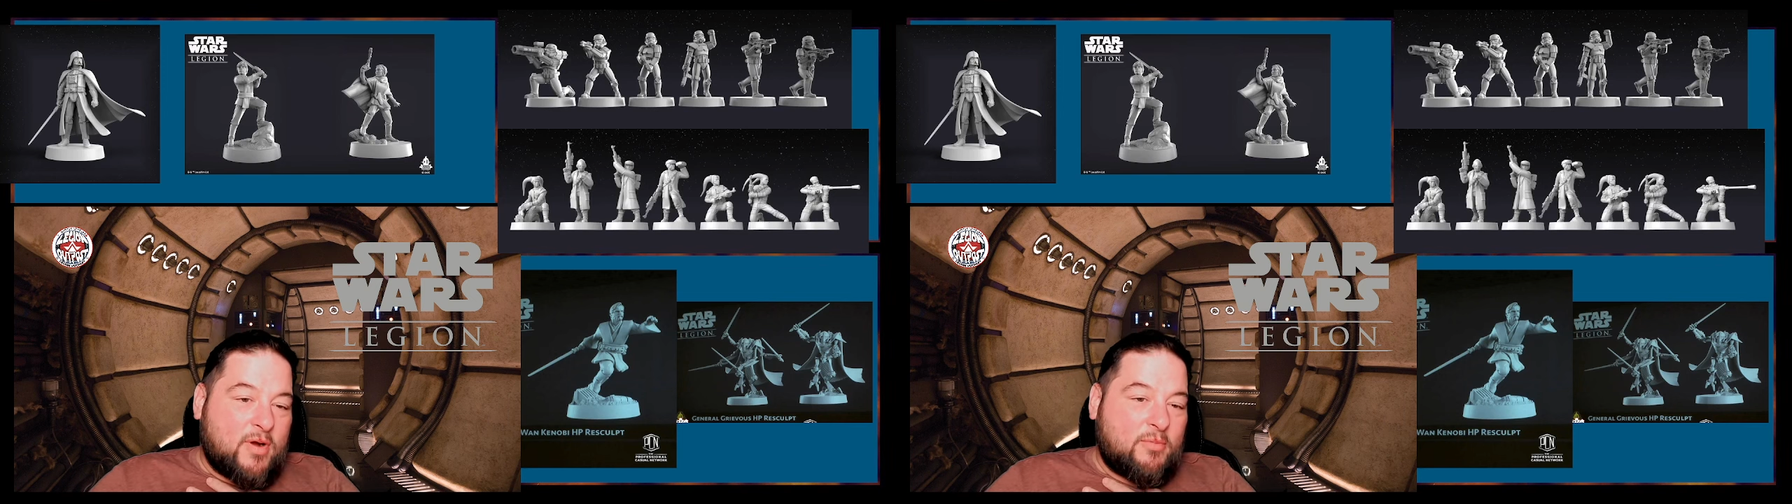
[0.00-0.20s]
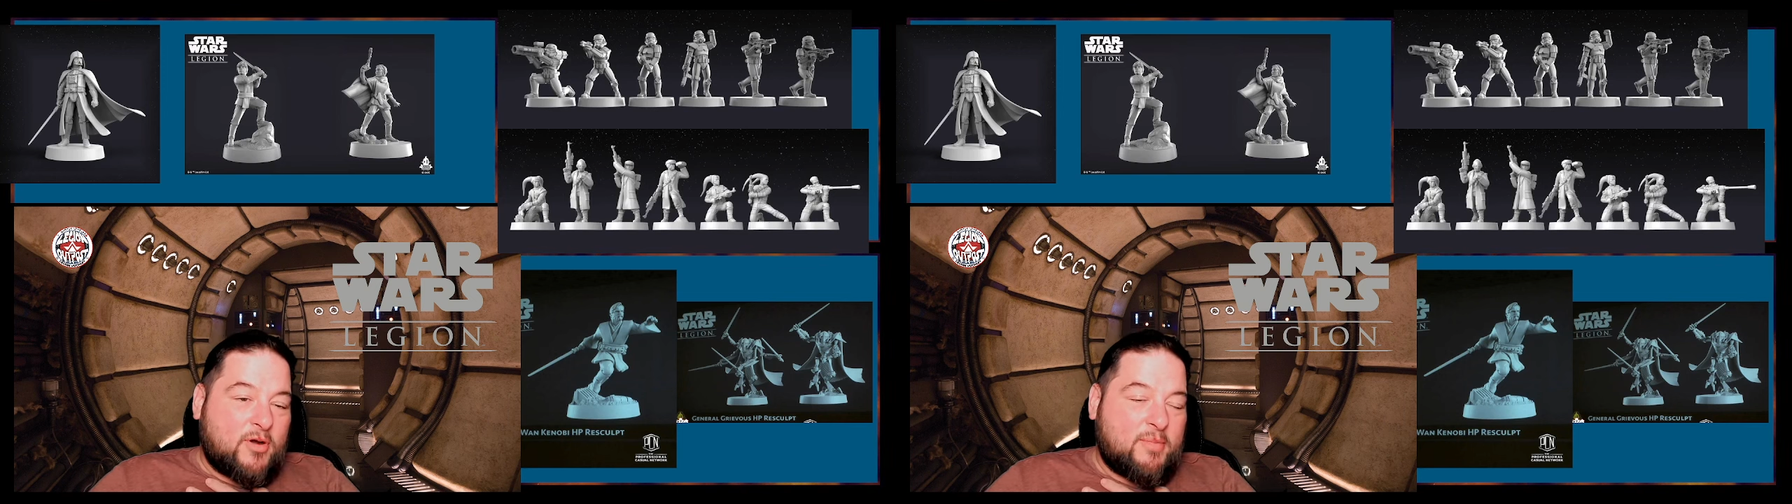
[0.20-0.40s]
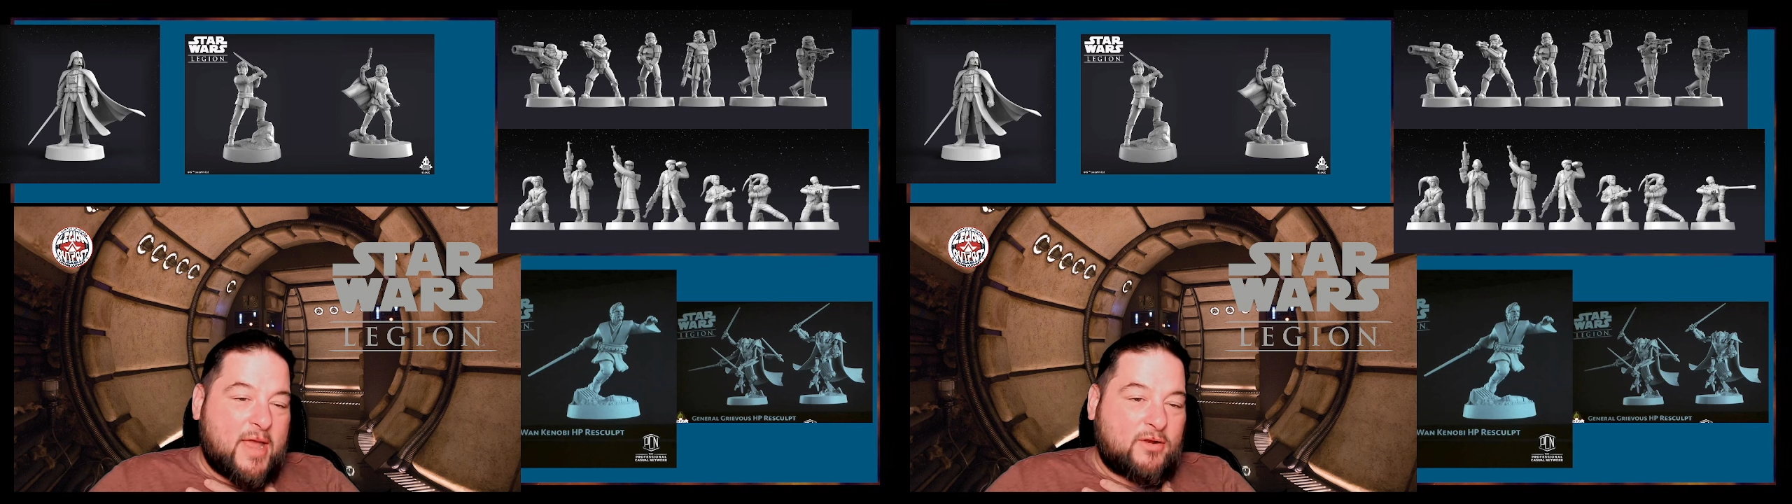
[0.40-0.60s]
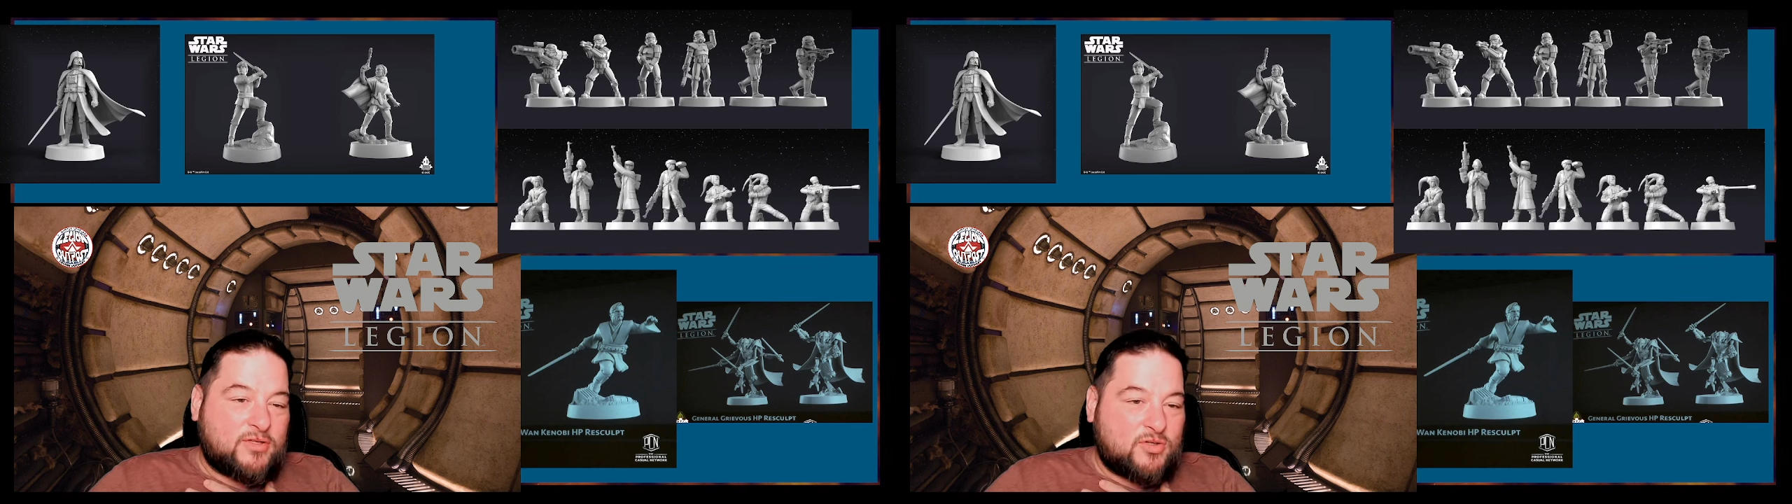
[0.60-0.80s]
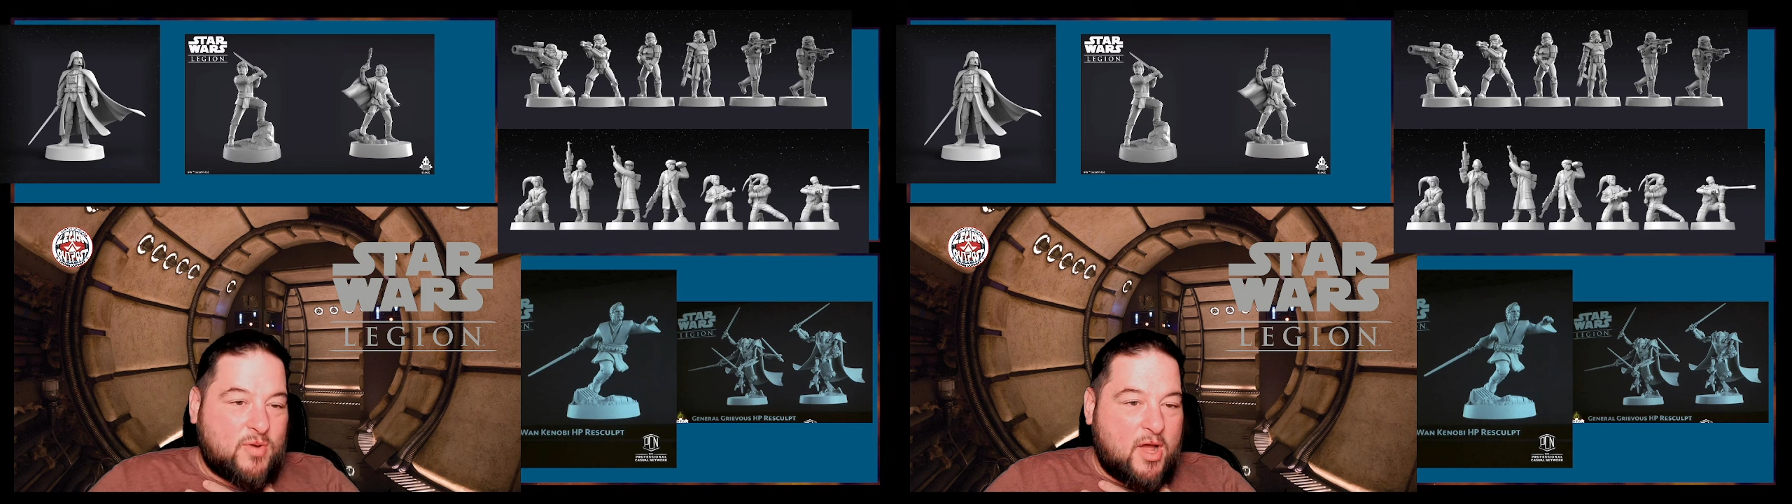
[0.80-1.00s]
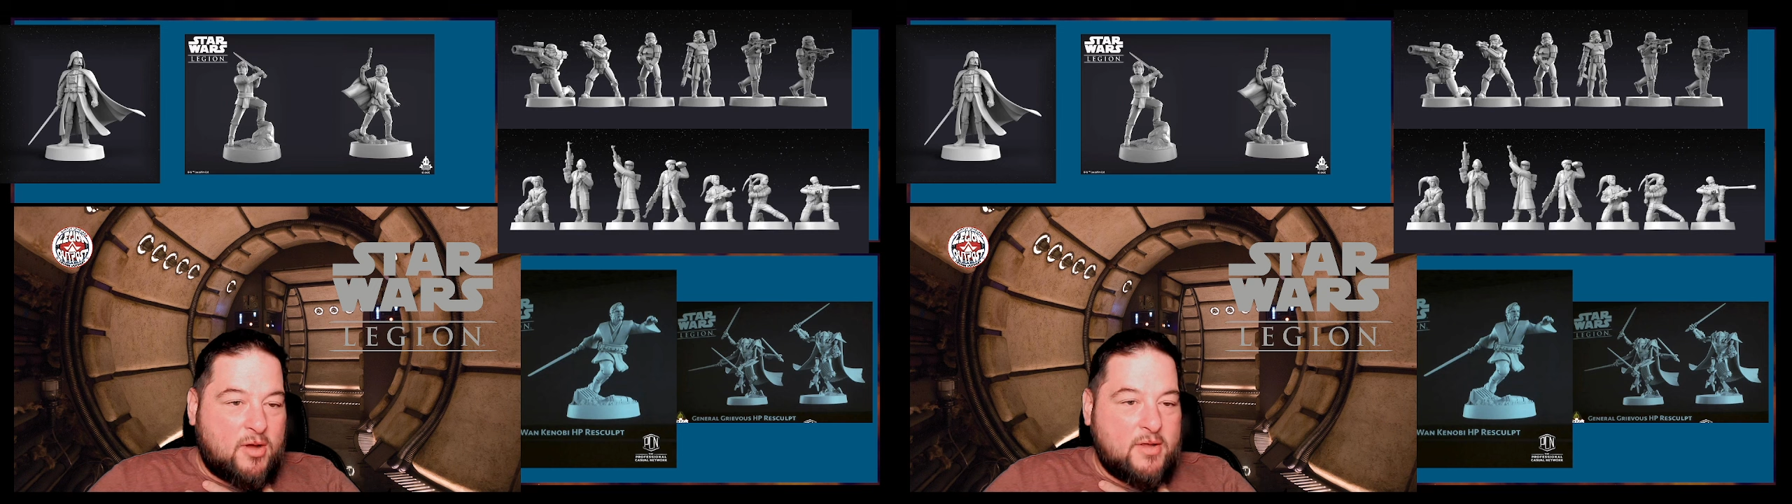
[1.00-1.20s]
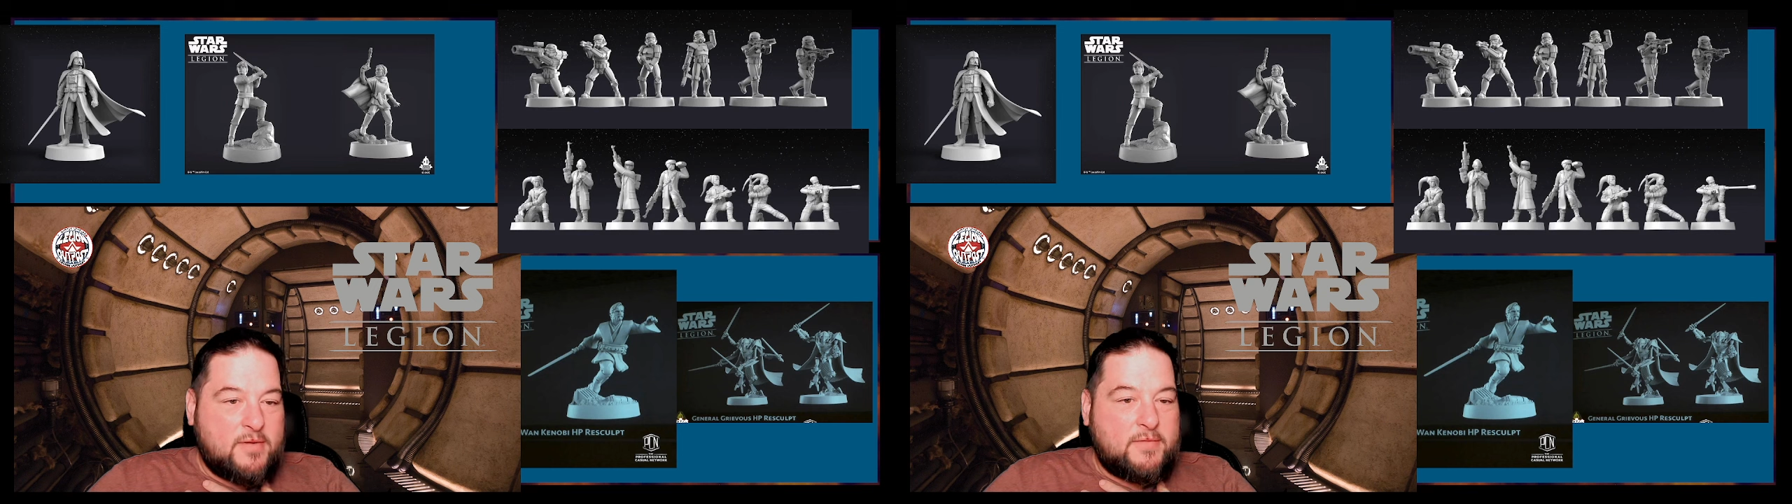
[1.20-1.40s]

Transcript: Rebel Commandos as well.